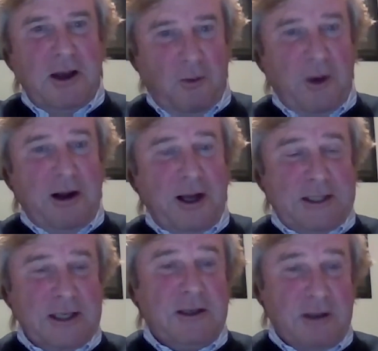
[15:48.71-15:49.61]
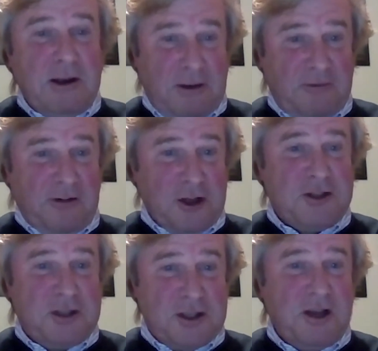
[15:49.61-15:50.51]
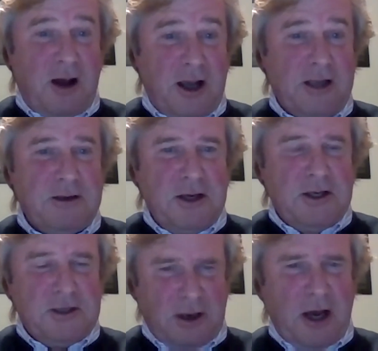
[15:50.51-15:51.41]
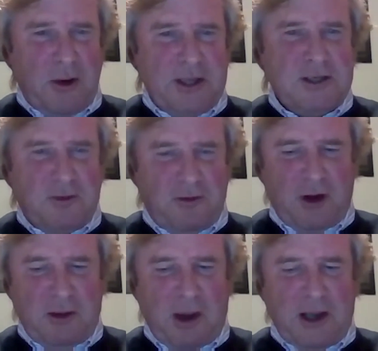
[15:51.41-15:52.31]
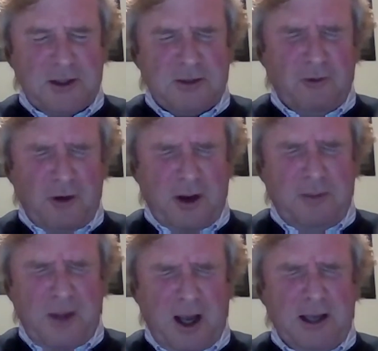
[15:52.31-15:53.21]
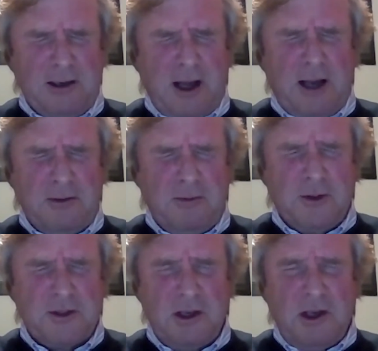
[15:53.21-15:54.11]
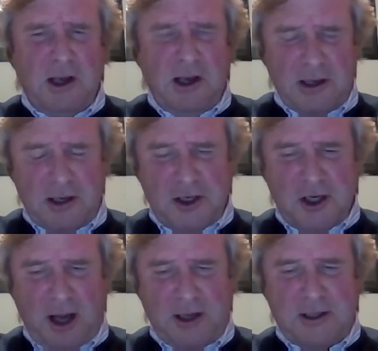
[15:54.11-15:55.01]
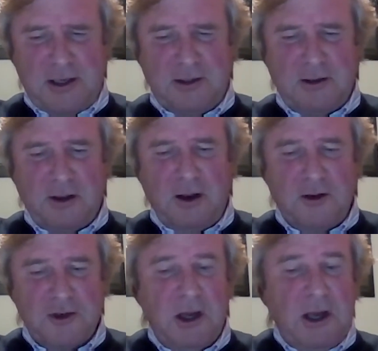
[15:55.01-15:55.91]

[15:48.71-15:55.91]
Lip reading: when I did first decide to go into Freemasonry and was initiated into the lodge,